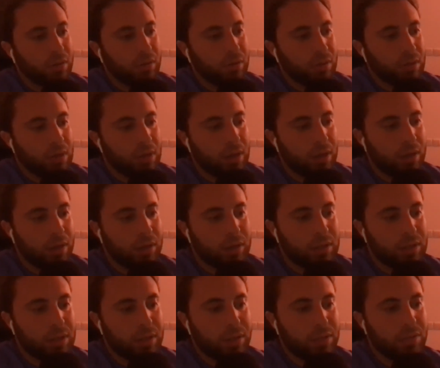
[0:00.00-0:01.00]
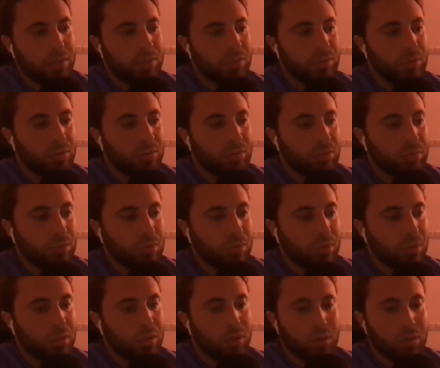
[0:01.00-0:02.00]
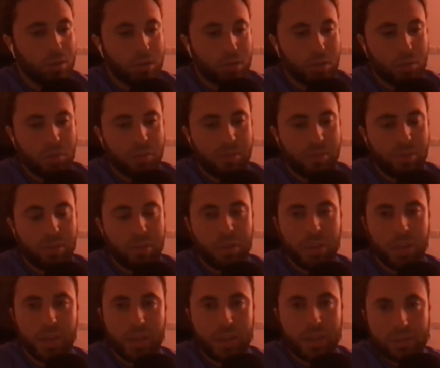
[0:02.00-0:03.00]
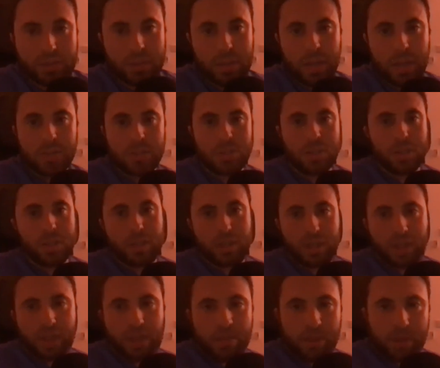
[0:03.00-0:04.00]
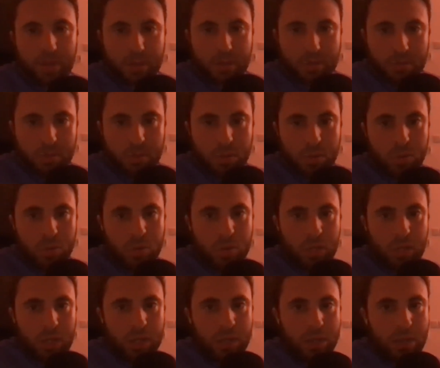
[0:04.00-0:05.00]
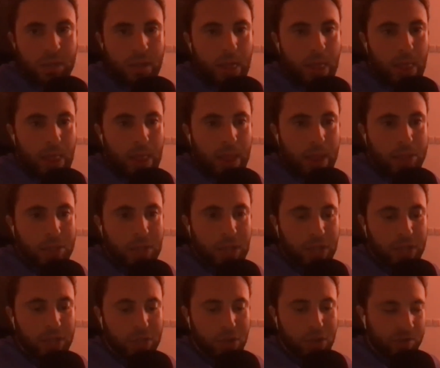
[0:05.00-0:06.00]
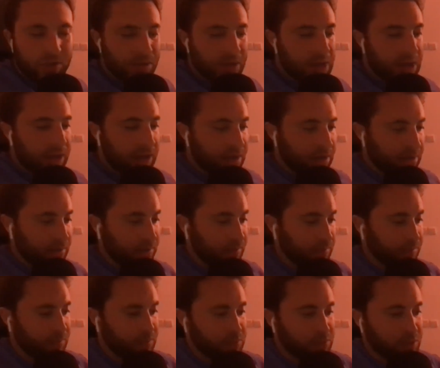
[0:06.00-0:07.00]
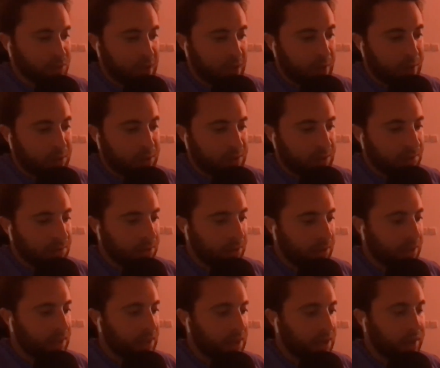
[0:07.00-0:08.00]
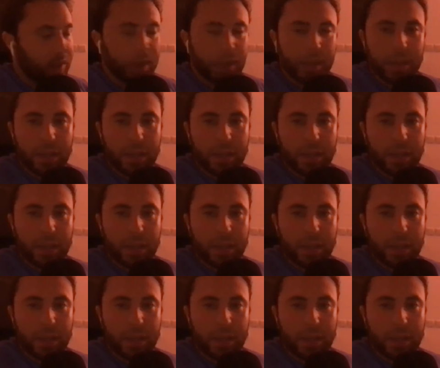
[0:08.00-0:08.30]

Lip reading: and it said to do a few things, and she did them, and her mood changed overnight. So that was something that